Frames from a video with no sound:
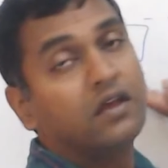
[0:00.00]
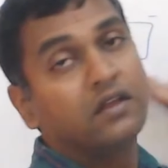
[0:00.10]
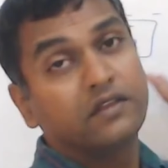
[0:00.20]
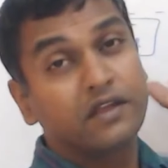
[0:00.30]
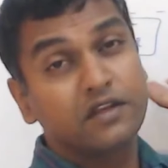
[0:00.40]

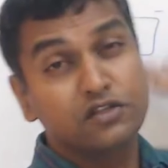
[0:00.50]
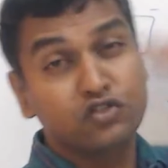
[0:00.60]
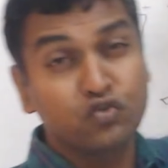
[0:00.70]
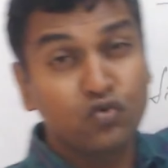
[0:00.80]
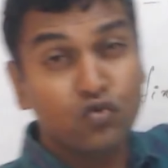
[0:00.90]
there is
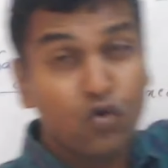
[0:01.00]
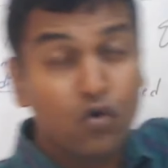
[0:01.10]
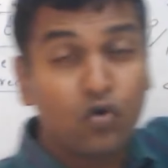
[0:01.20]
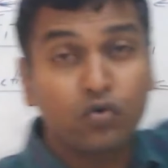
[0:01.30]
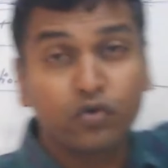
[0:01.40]

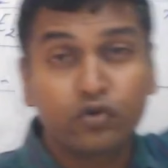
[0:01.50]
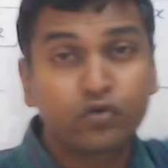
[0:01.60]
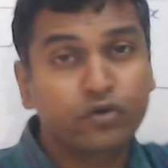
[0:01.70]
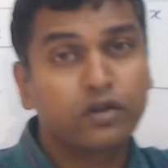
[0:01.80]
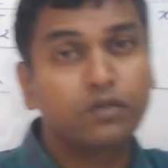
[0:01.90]
no
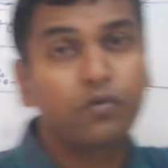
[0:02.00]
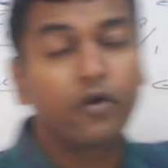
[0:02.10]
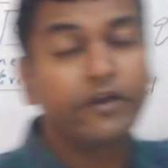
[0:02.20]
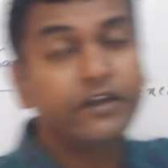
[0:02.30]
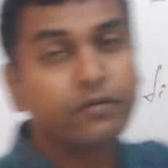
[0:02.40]
neutral
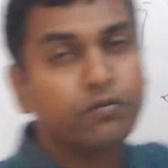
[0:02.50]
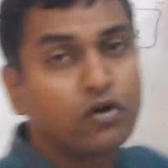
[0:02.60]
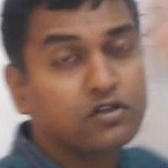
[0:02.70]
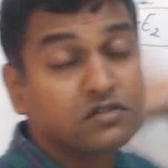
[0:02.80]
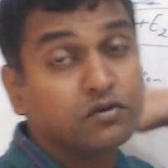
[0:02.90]
point
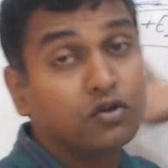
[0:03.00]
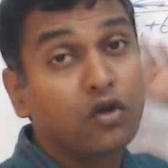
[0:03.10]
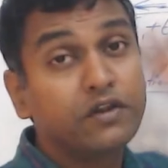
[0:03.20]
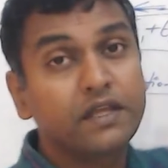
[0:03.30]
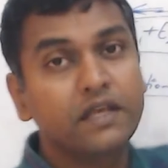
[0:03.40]
possible
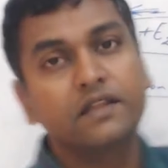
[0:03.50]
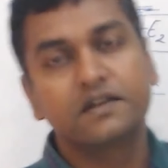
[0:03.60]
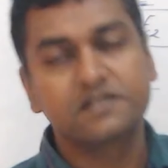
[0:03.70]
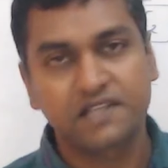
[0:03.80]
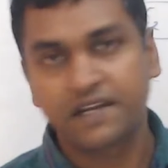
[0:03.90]
on either
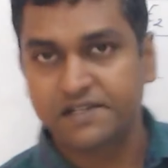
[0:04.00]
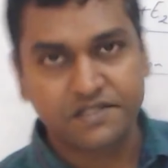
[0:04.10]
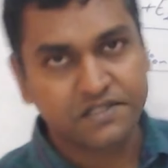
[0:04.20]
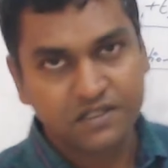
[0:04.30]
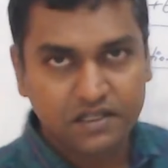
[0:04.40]
sides.
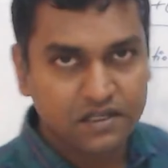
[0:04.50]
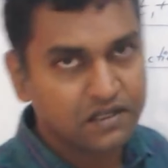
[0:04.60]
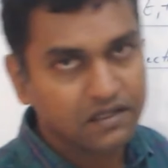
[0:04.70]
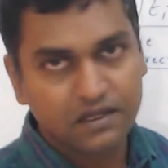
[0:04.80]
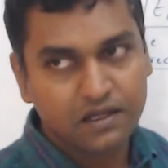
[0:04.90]

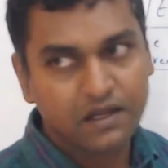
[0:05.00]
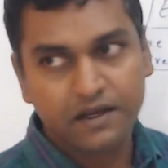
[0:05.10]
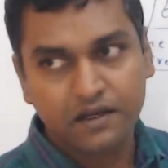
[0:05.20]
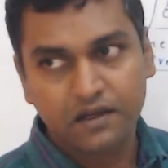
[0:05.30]
Correct?